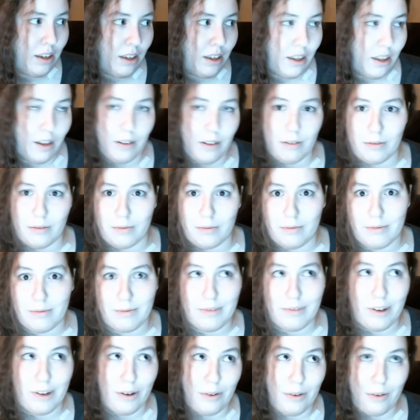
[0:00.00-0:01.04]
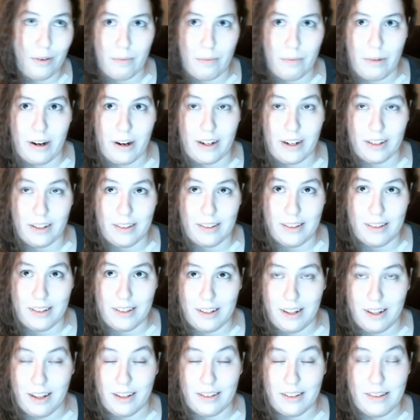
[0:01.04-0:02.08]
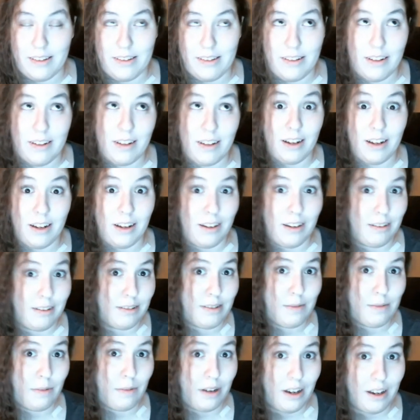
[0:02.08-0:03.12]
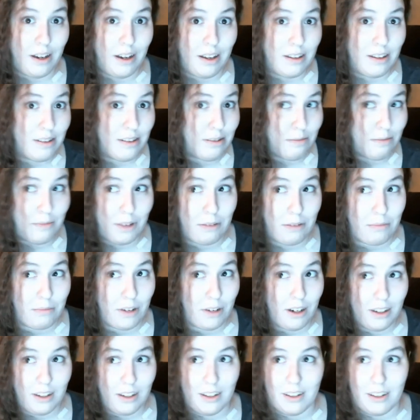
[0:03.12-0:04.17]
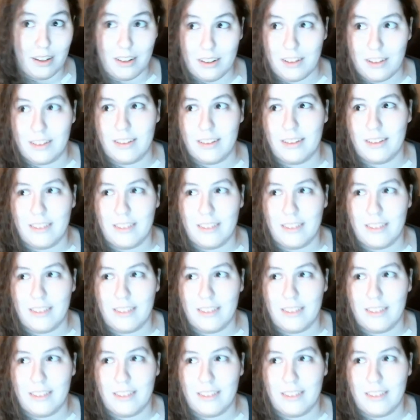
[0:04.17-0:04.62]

you know, go through a pregnancy test. Surprise, I'm not pregnant.